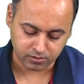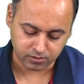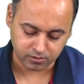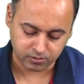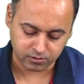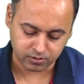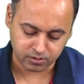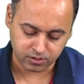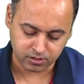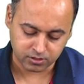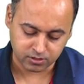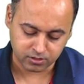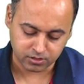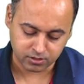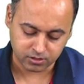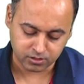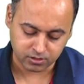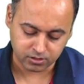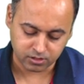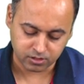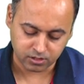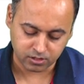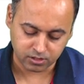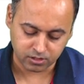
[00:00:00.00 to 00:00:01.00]

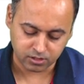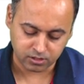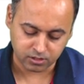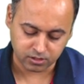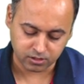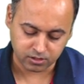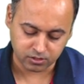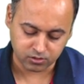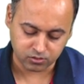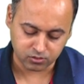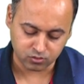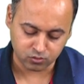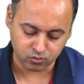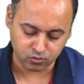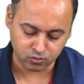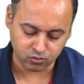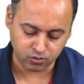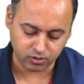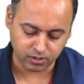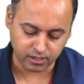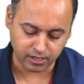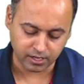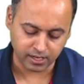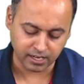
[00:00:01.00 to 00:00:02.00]
GSD3 is
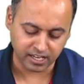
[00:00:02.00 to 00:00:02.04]
known